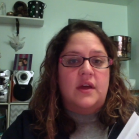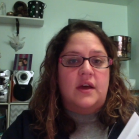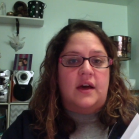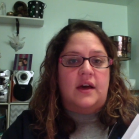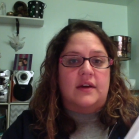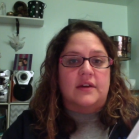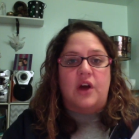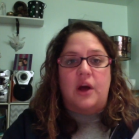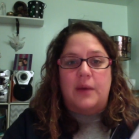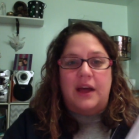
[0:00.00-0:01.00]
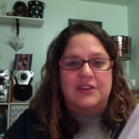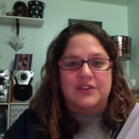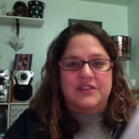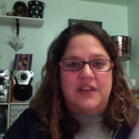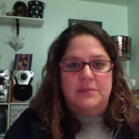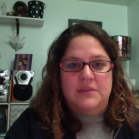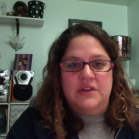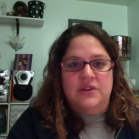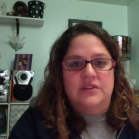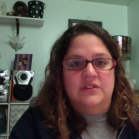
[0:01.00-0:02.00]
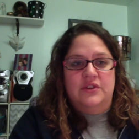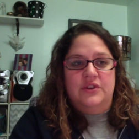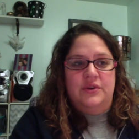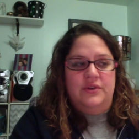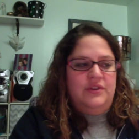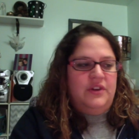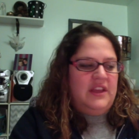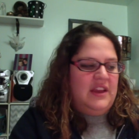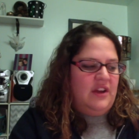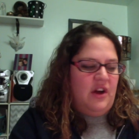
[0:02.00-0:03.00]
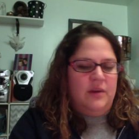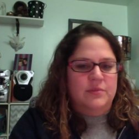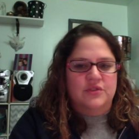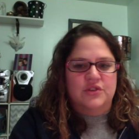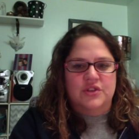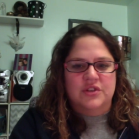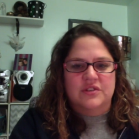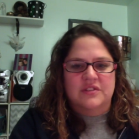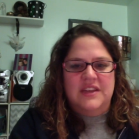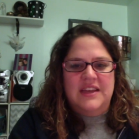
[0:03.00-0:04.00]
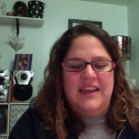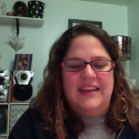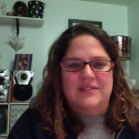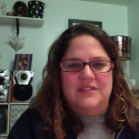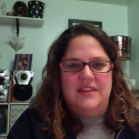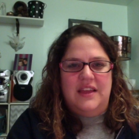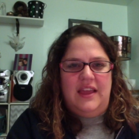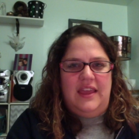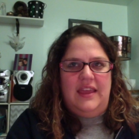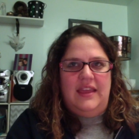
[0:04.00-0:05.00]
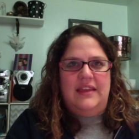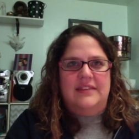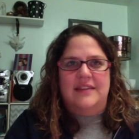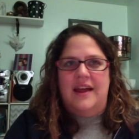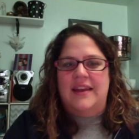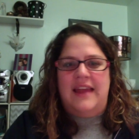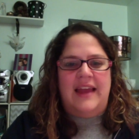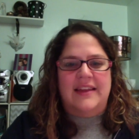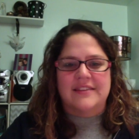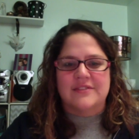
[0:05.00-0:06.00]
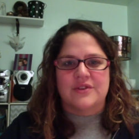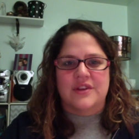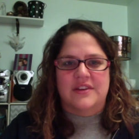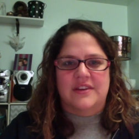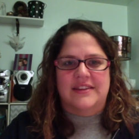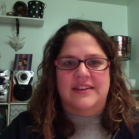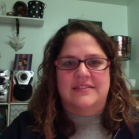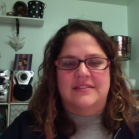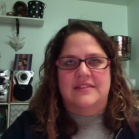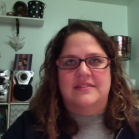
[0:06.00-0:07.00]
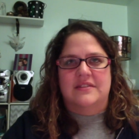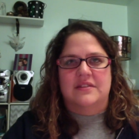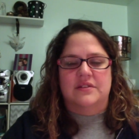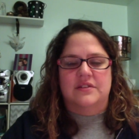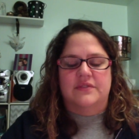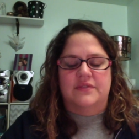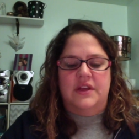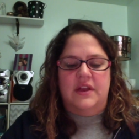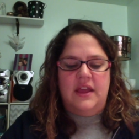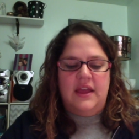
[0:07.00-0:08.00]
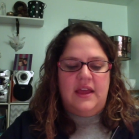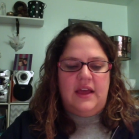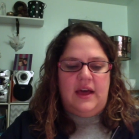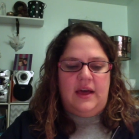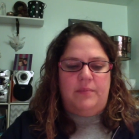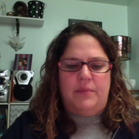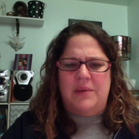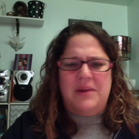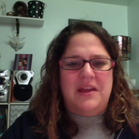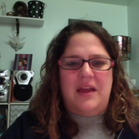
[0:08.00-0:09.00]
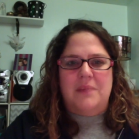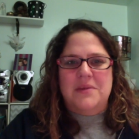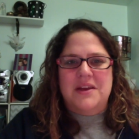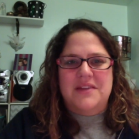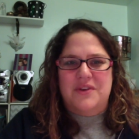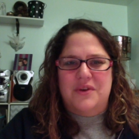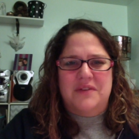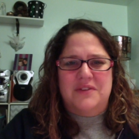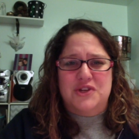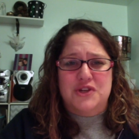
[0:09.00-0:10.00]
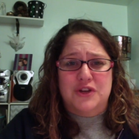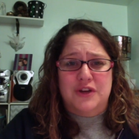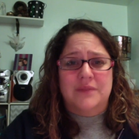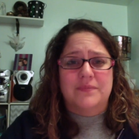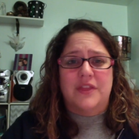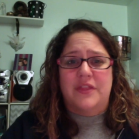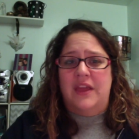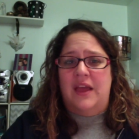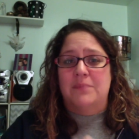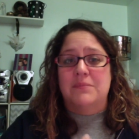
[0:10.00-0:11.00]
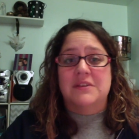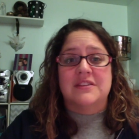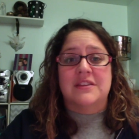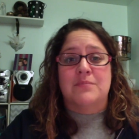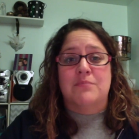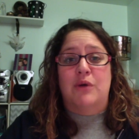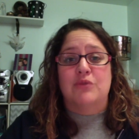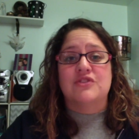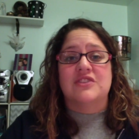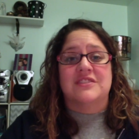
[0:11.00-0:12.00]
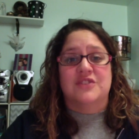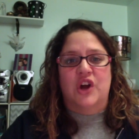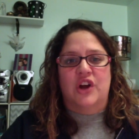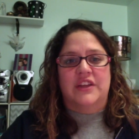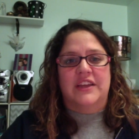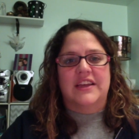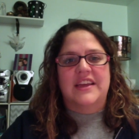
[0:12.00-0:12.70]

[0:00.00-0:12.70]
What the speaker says: carbohydrate type deal, and so you're not getting carbs or sugars. It's not an Atkins or anything like that. It's a little different. But I'm not even craving sugar. The thing I'm missing the most is garlic.